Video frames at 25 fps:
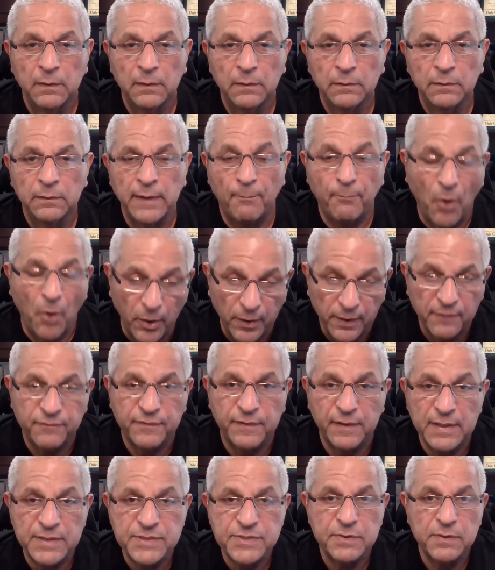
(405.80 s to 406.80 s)
Now, part of
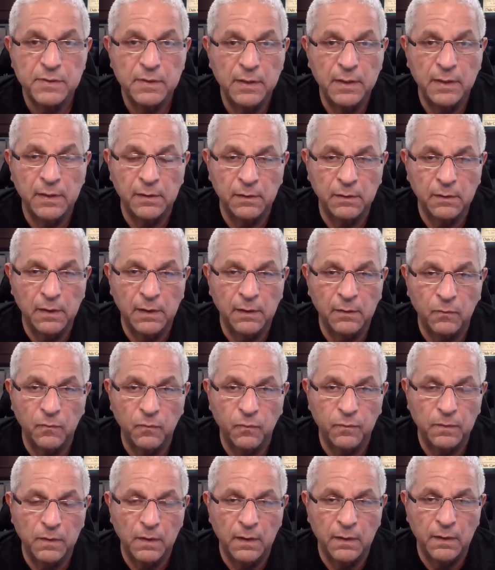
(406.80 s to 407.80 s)
this, in, in,
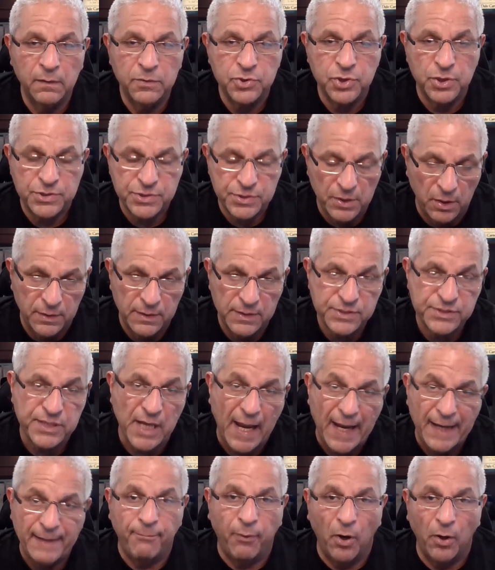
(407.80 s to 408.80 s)
in just on a
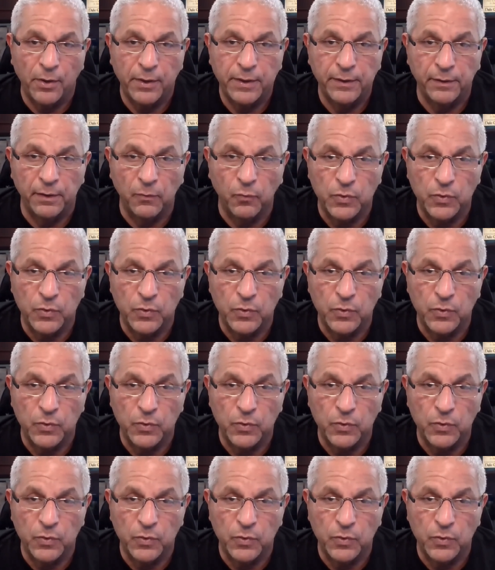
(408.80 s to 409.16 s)
sidebar here,